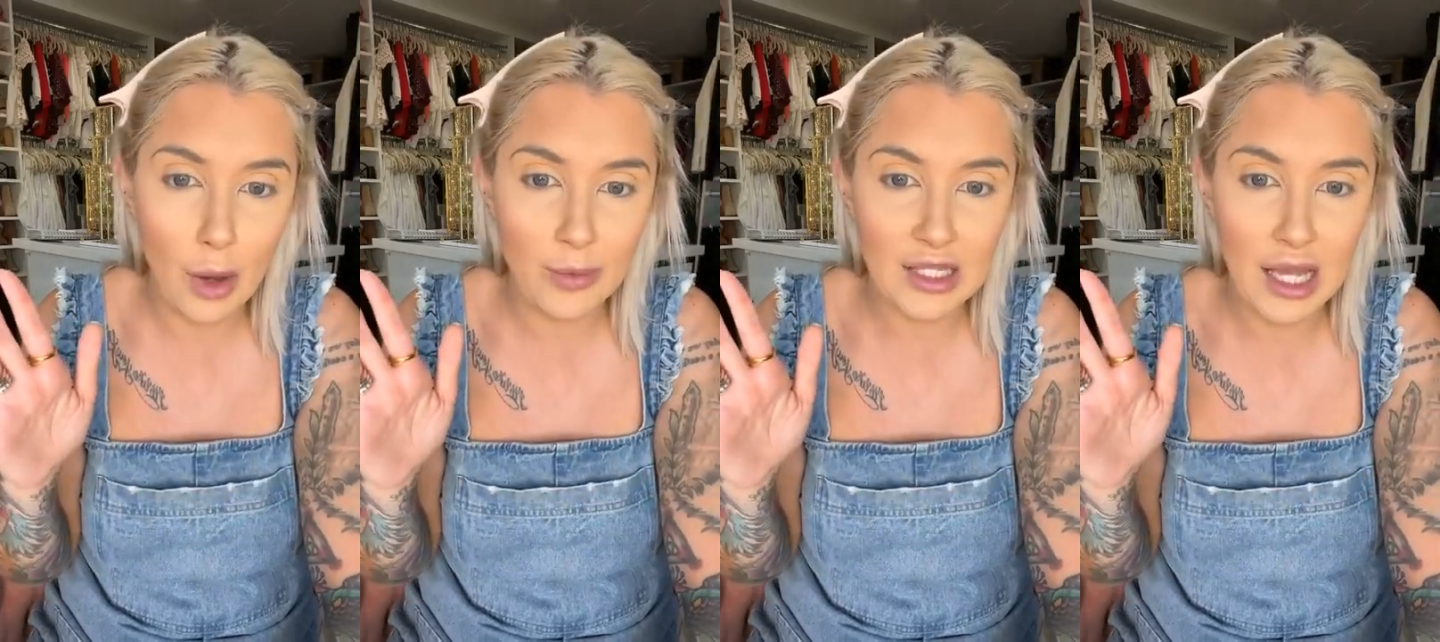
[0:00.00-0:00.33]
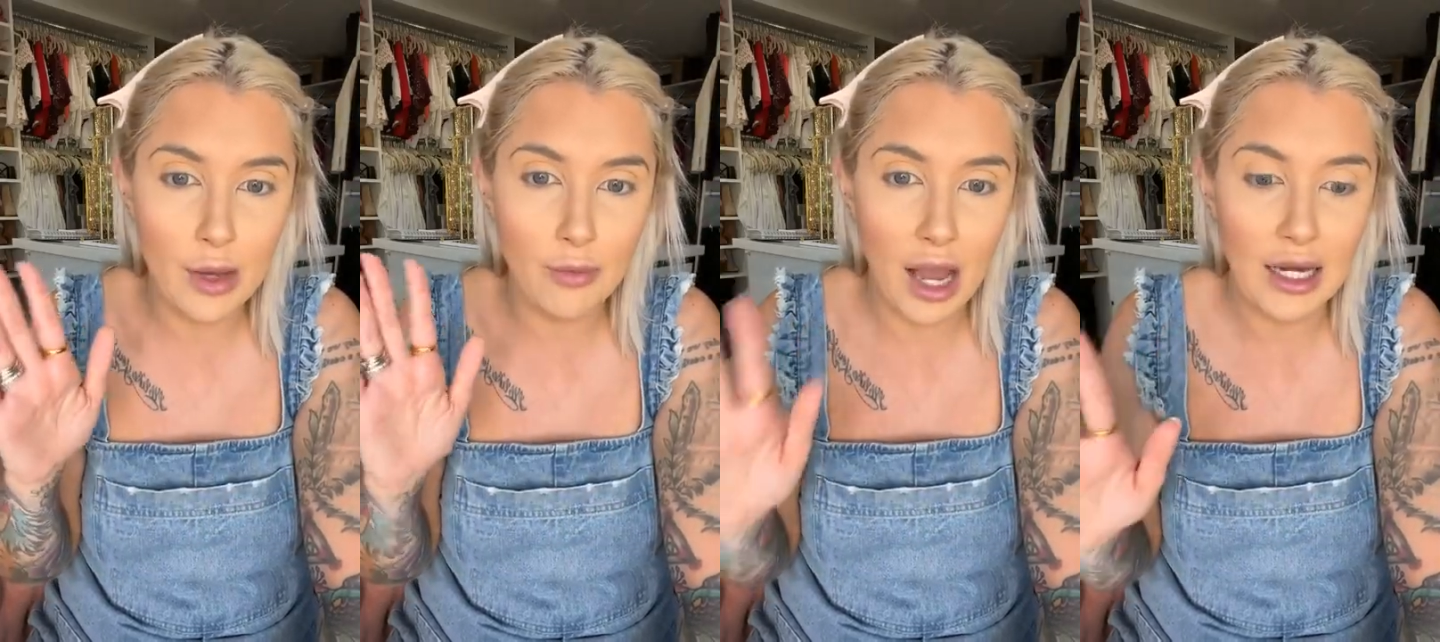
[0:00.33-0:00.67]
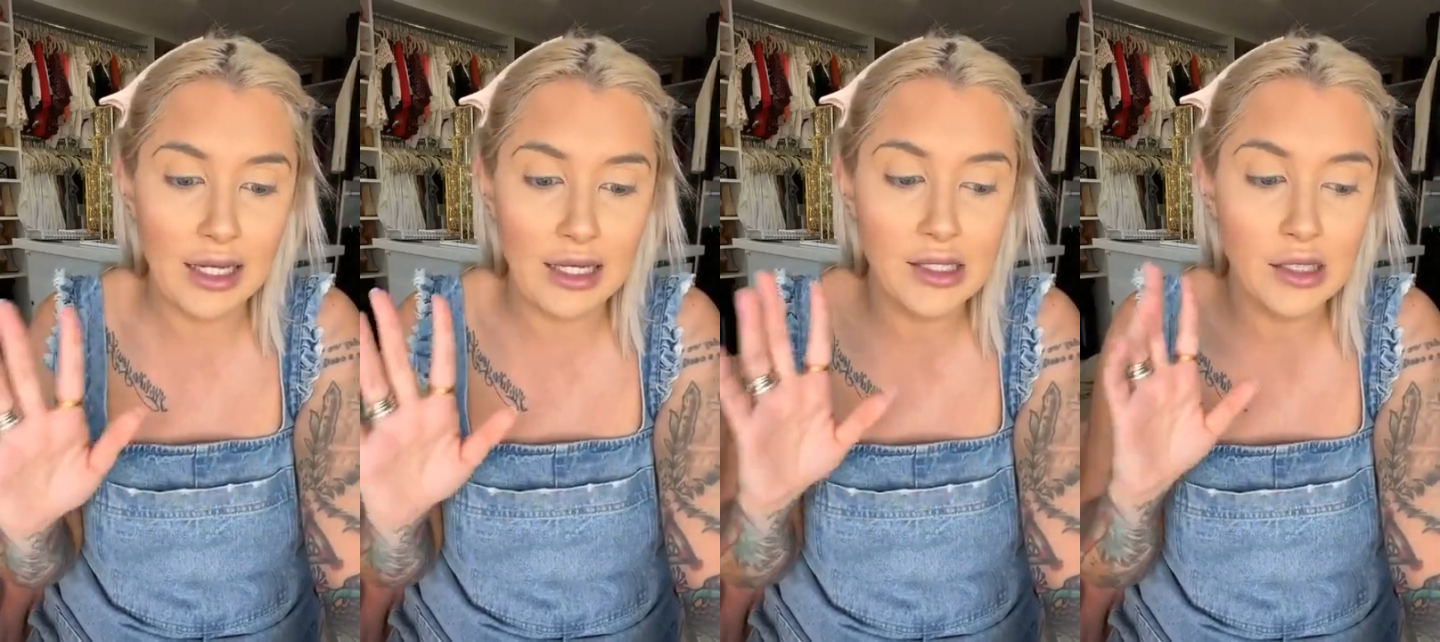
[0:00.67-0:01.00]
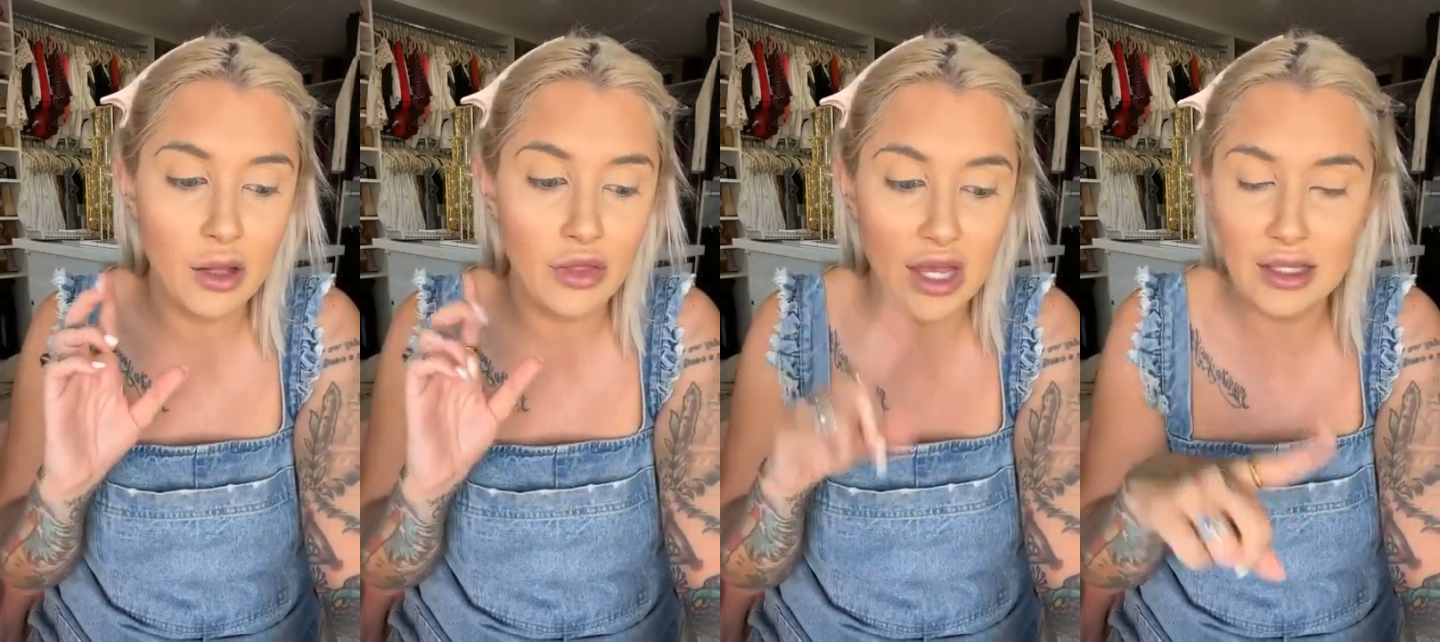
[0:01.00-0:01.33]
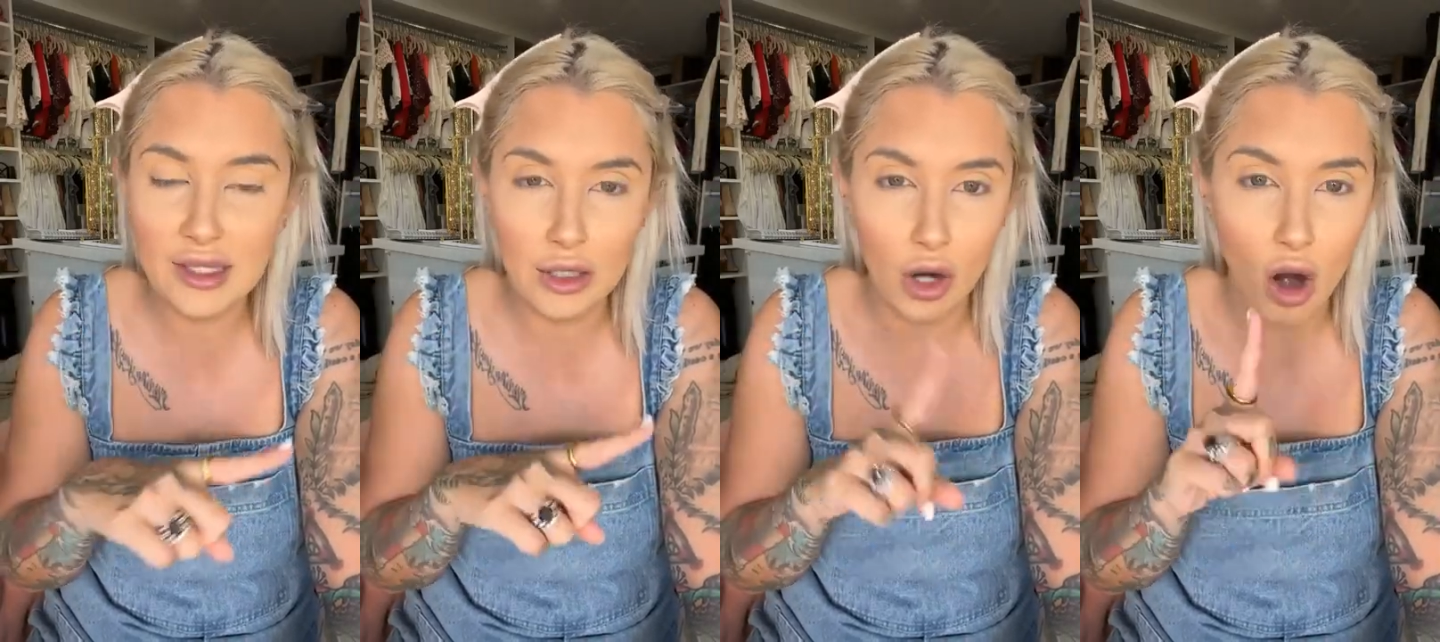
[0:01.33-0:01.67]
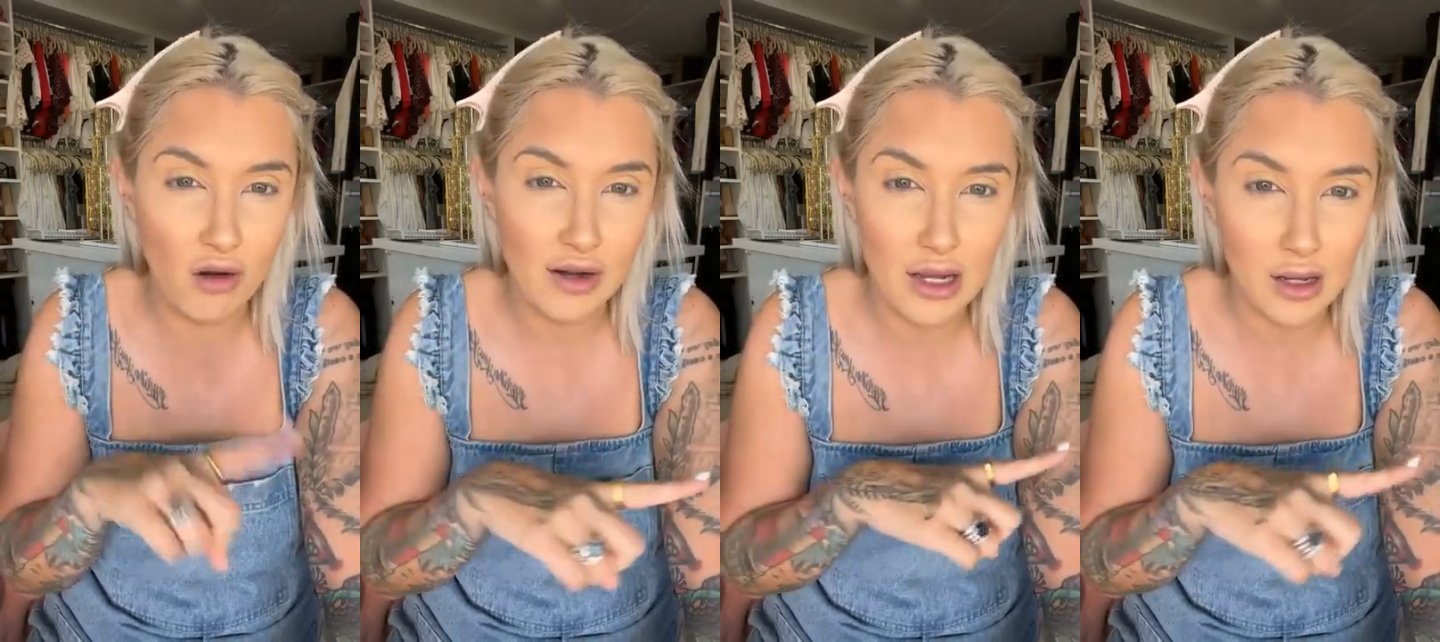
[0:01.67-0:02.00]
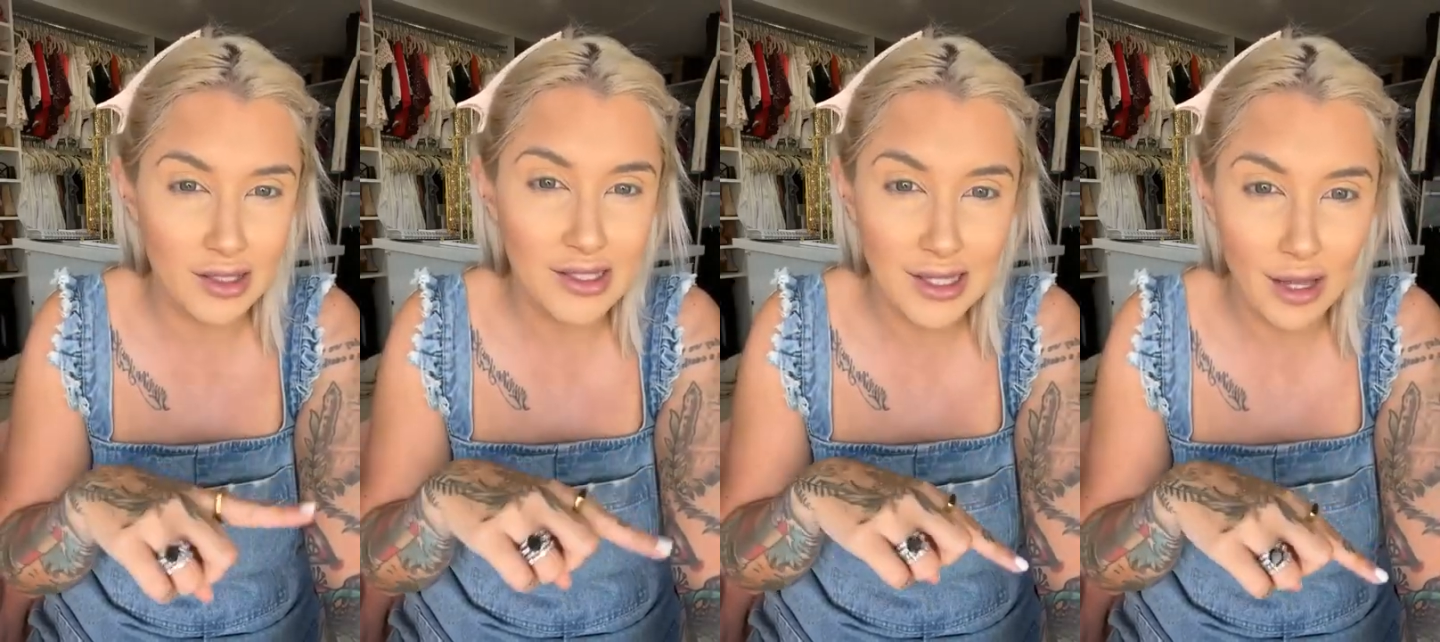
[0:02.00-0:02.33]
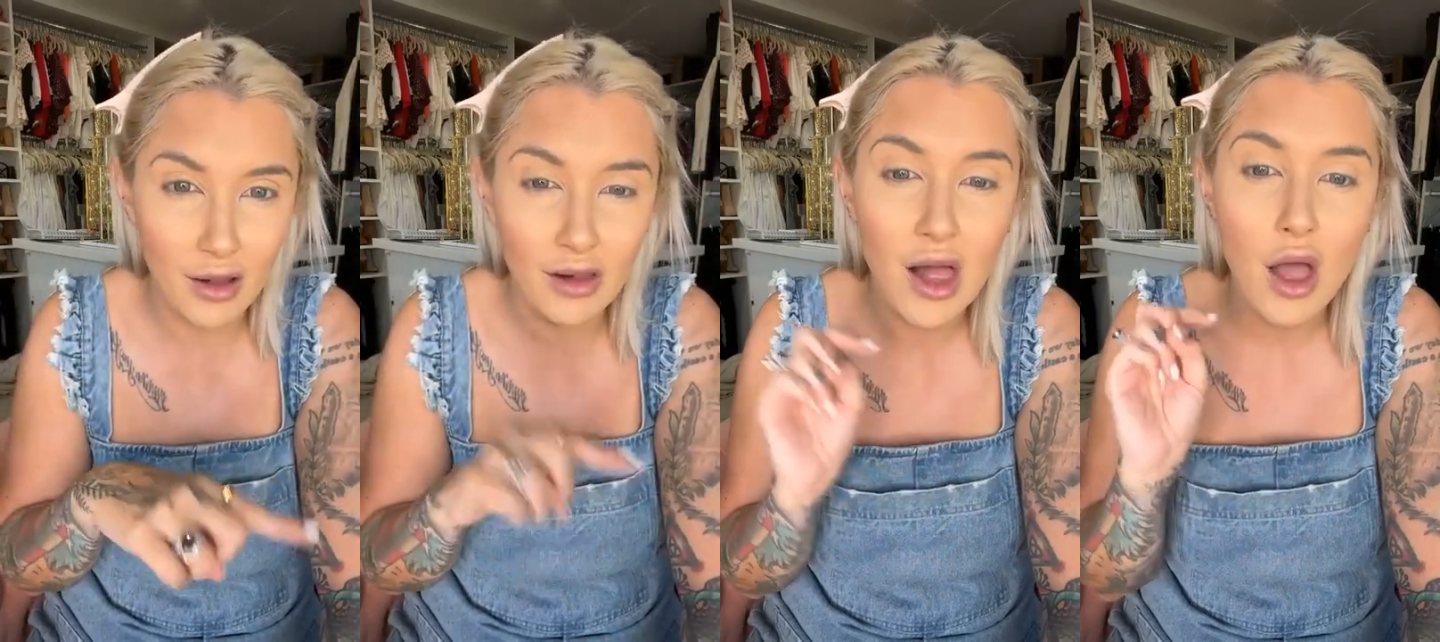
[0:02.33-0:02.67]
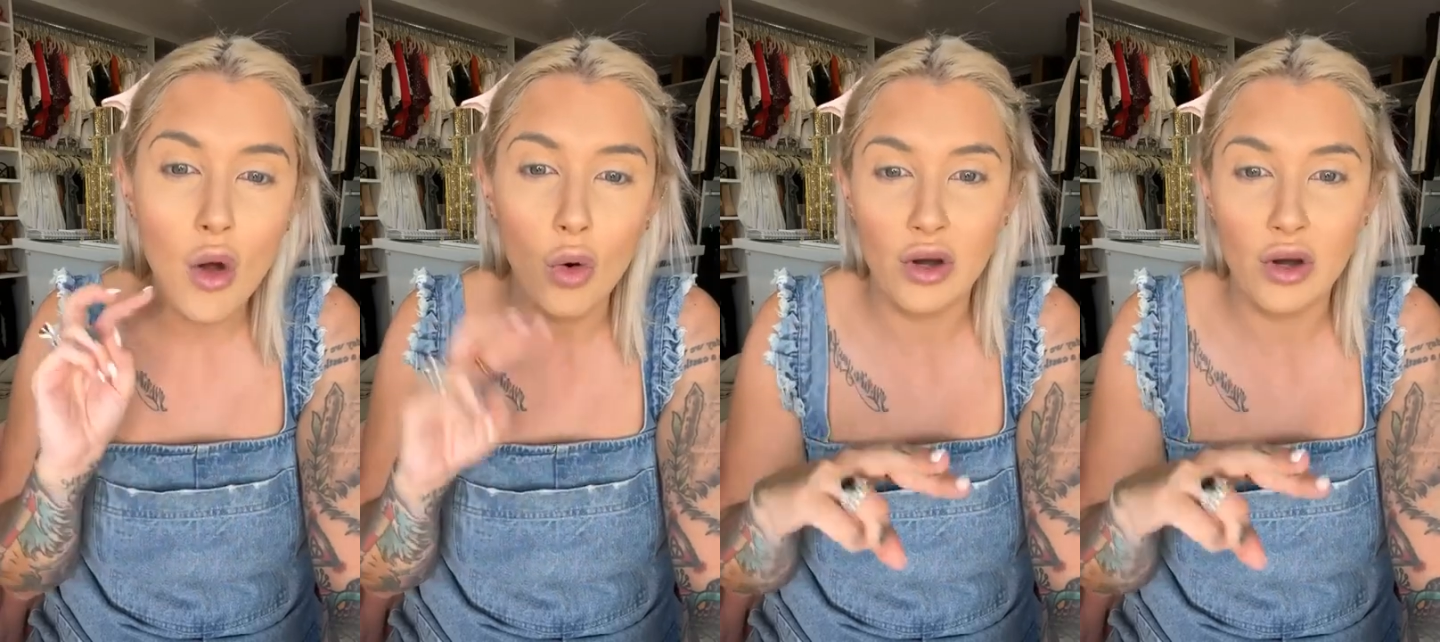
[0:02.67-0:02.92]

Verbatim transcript: website minus things that are already on sale